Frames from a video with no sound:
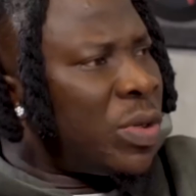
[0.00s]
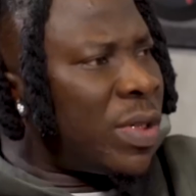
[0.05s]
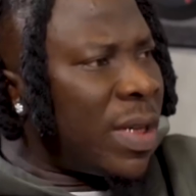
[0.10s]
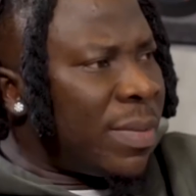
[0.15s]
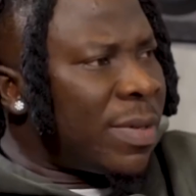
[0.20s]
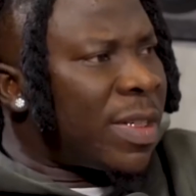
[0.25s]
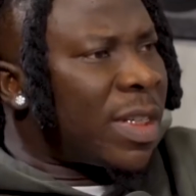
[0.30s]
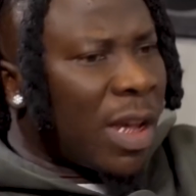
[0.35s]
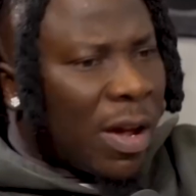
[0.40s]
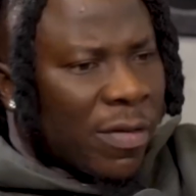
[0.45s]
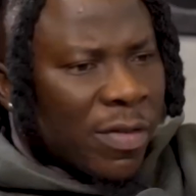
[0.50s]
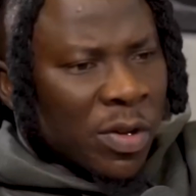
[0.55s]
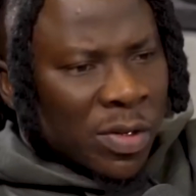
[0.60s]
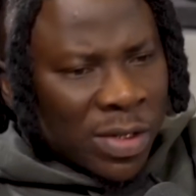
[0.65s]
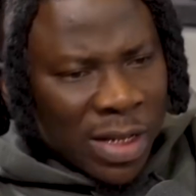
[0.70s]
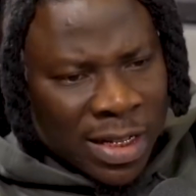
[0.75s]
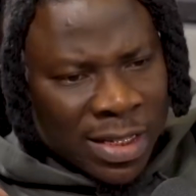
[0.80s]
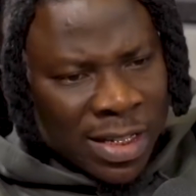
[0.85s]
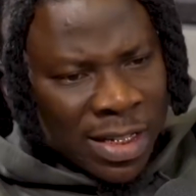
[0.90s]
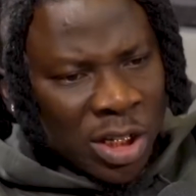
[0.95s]
you some stuff. They'll
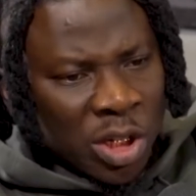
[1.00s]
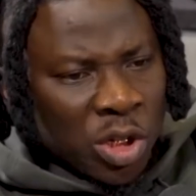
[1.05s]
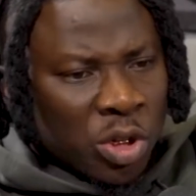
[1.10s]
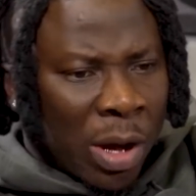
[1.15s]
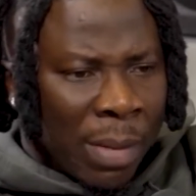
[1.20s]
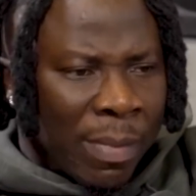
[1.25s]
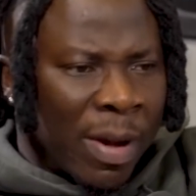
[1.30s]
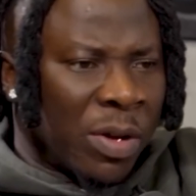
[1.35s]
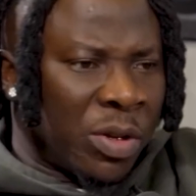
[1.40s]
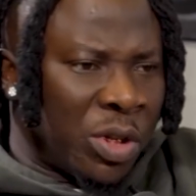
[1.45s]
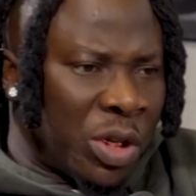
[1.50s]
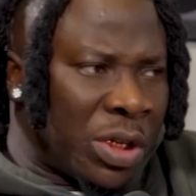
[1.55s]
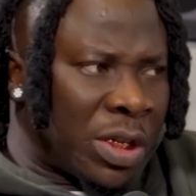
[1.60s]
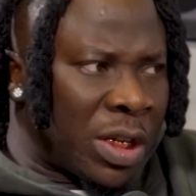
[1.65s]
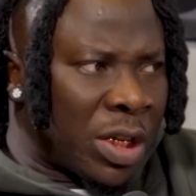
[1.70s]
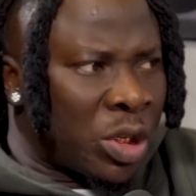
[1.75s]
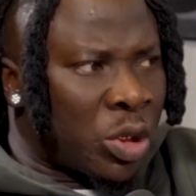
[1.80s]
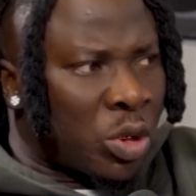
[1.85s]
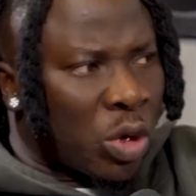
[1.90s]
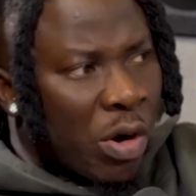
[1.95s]
start teaching you about
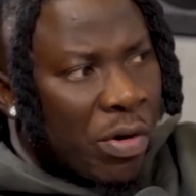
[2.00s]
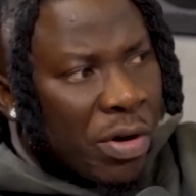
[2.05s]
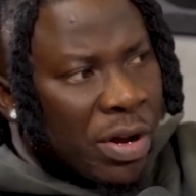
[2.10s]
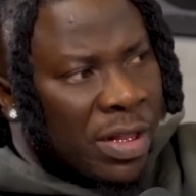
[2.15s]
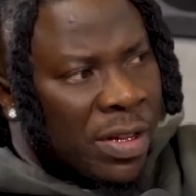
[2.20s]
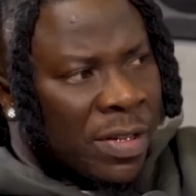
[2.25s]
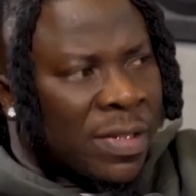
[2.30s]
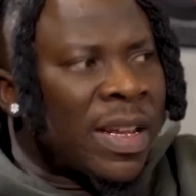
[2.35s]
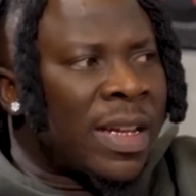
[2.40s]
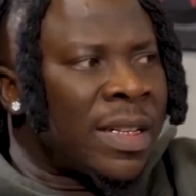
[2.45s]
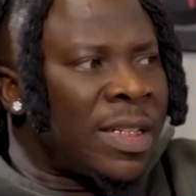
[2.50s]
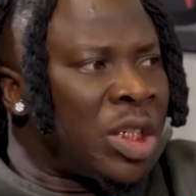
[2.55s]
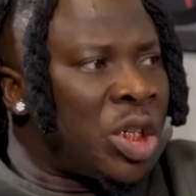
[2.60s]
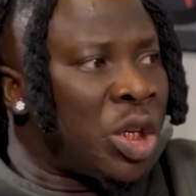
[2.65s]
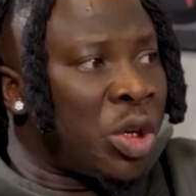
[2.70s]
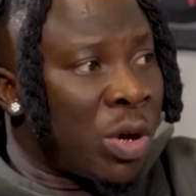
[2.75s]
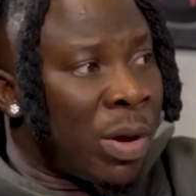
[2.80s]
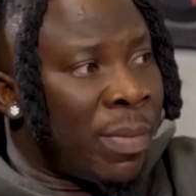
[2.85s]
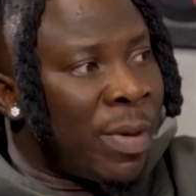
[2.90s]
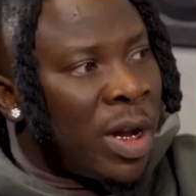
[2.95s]
Jesus' story. They'll start
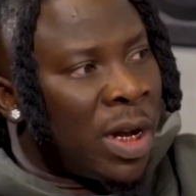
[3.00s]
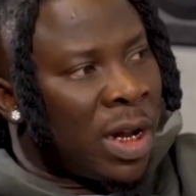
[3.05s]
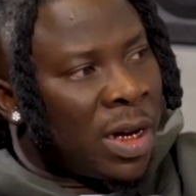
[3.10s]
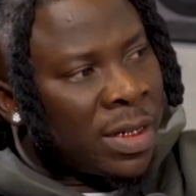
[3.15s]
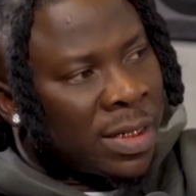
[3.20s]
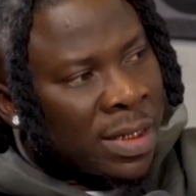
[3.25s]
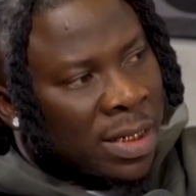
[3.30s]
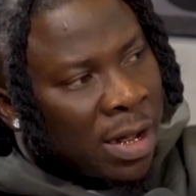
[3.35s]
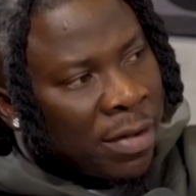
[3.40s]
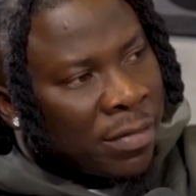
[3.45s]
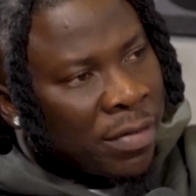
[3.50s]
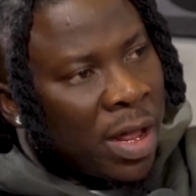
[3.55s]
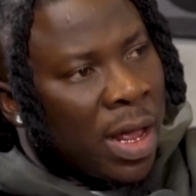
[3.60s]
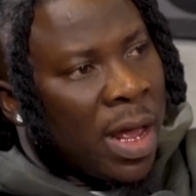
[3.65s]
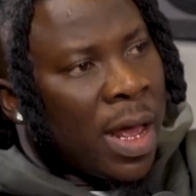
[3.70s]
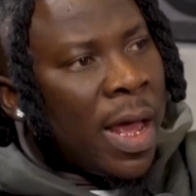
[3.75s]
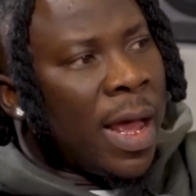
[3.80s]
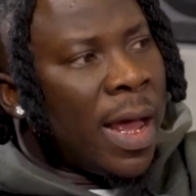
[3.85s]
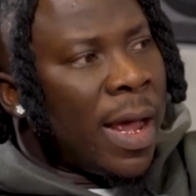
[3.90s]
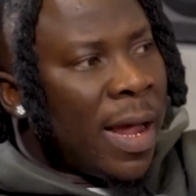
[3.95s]
teaching you about a lot of stuff.
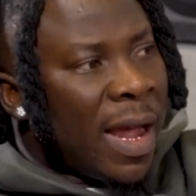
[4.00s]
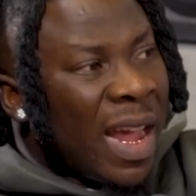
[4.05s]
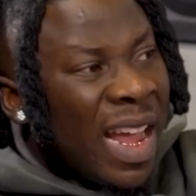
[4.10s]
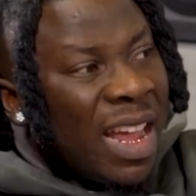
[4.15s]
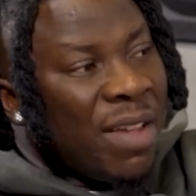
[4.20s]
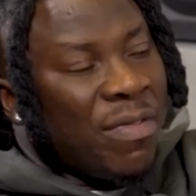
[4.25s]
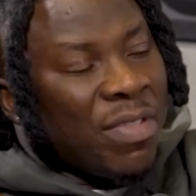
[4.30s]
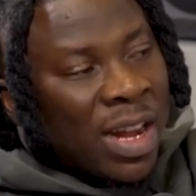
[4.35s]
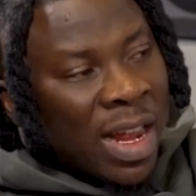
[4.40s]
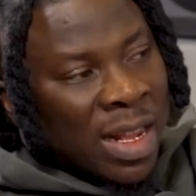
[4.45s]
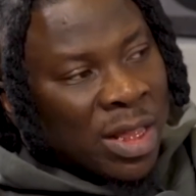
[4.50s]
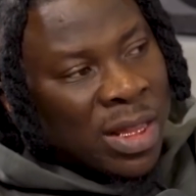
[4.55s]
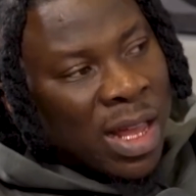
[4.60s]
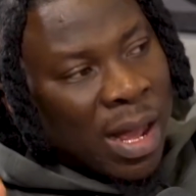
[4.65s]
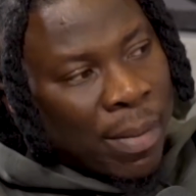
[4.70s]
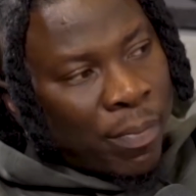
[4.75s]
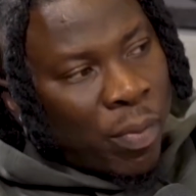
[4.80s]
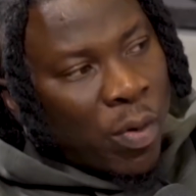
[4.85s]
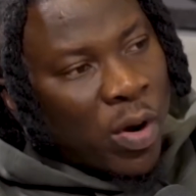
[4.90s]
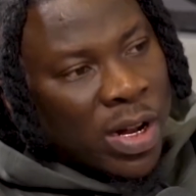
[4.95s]
Yeah. Even at
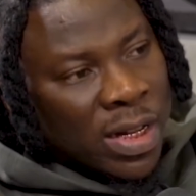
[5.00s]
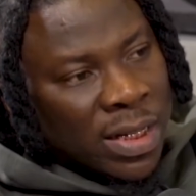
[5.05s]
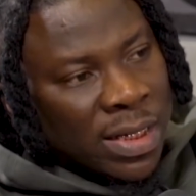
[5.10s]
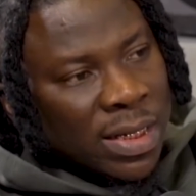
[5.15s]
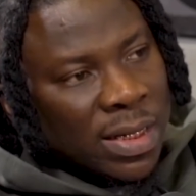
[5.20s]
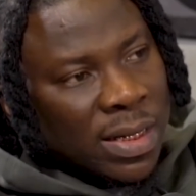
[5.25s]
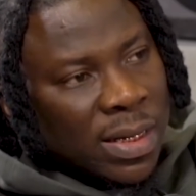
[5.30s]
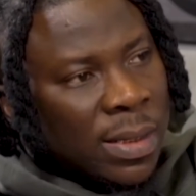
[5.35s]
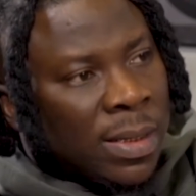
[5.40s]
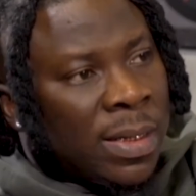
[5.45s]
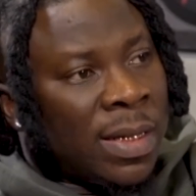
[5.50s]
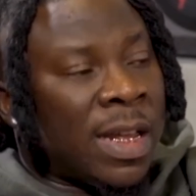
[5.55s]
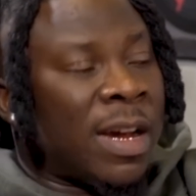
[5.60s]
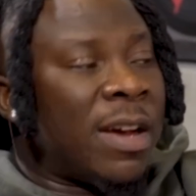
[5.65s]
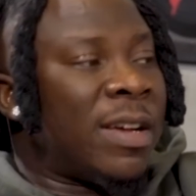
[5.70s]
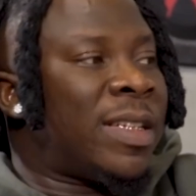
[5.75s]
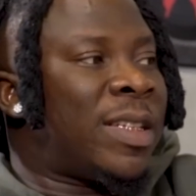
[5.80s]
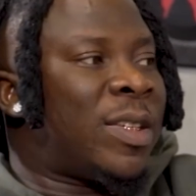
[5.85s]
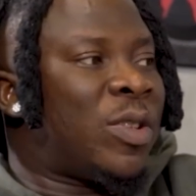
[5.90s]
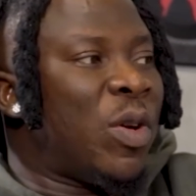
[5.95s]
that point, there
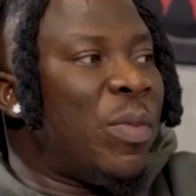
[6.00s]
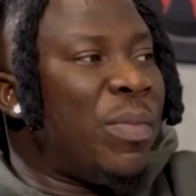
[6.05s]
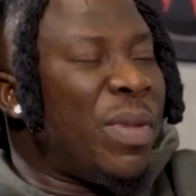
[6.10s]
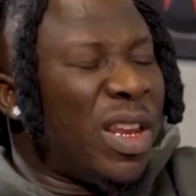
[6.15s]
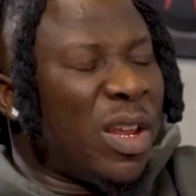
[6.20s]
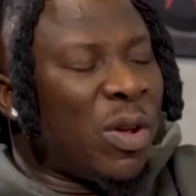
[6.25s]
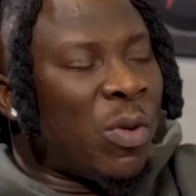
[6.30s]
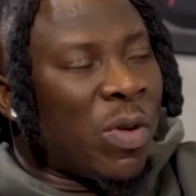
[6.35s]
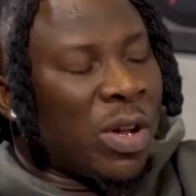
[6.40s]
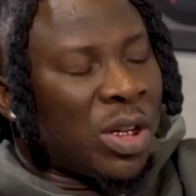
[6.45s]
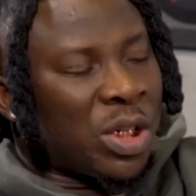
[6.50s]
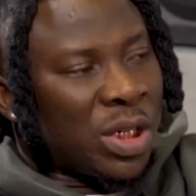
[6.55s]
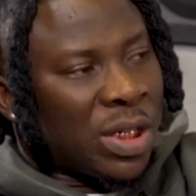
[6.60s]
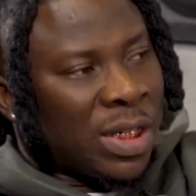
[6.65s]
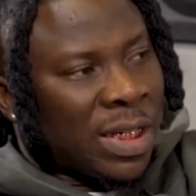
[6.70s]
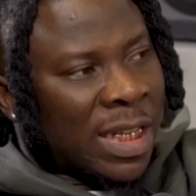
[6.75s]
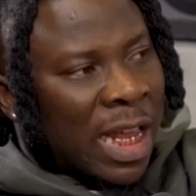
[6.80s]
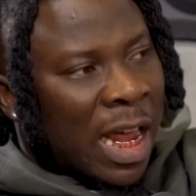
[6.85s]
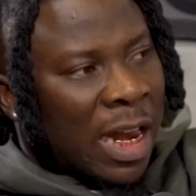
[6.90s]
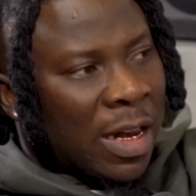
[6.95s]
are so many
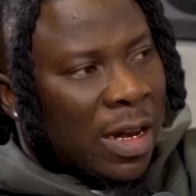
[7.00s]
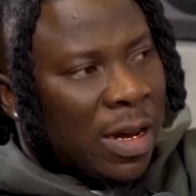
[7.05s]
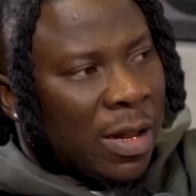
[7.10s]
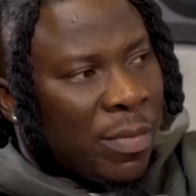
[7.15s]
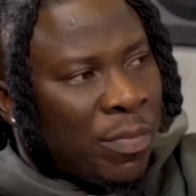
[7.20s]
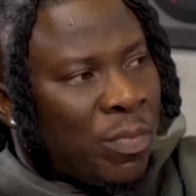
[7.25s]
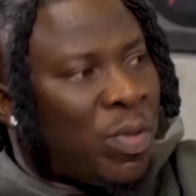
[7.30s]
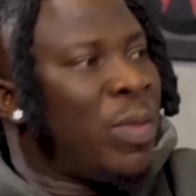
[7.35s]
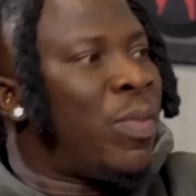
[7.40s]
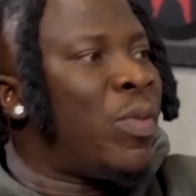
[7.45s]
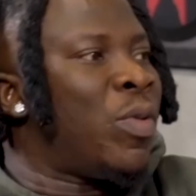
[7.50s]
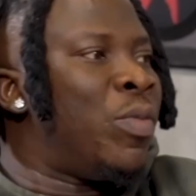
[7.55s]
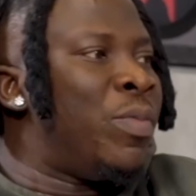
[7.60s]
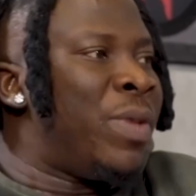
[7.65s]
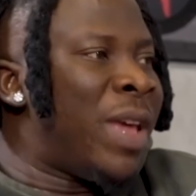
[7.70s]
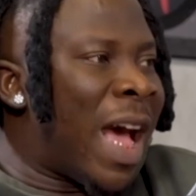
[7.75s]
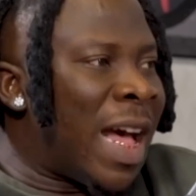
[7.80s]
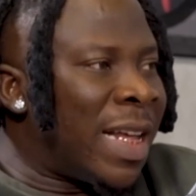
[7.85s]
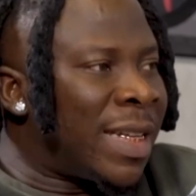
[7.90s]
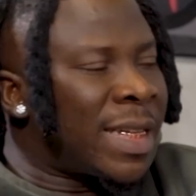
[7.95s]
questions that people will
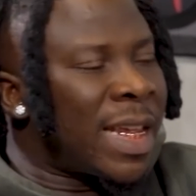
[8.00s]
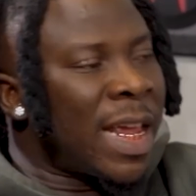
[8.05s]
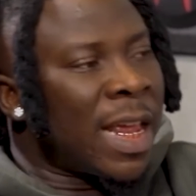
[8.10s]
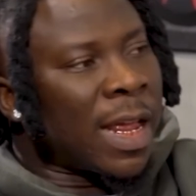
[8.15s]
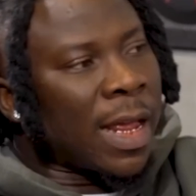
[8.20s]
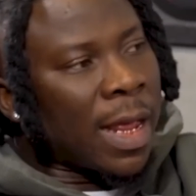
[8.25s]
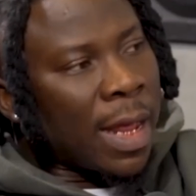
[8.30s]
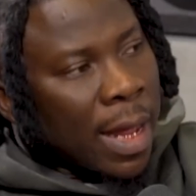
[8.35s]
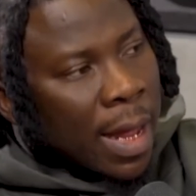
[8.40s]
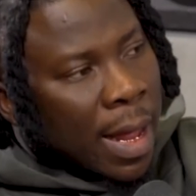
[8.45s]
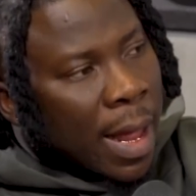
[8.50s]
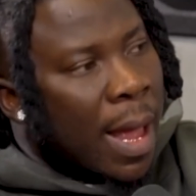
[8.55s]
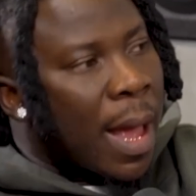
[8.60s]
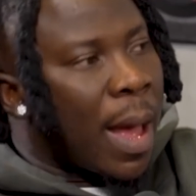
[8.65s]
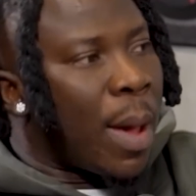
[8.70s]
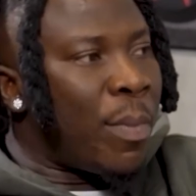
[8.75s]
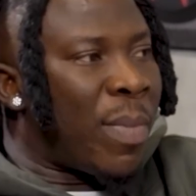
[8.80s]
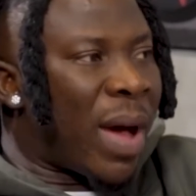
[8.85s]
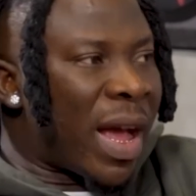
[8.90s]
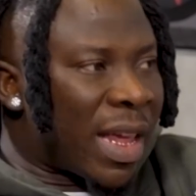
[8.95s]
be asking
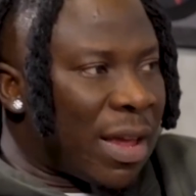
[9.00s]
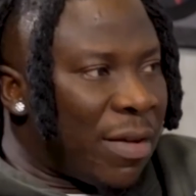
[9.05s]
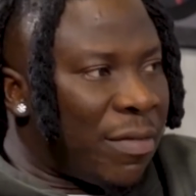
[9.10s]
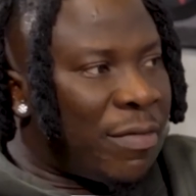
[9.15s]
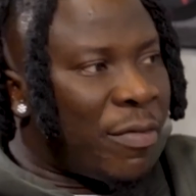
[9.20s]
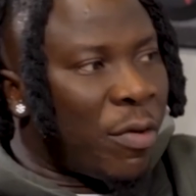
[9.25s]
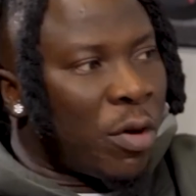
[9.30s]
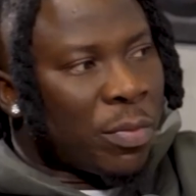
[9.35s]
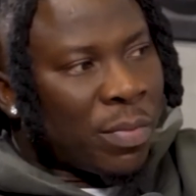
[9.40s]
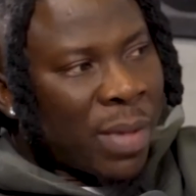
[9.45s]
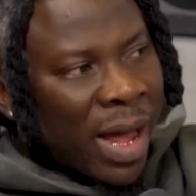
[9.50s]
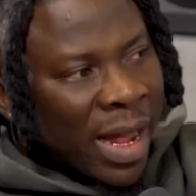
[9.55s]
back and forth,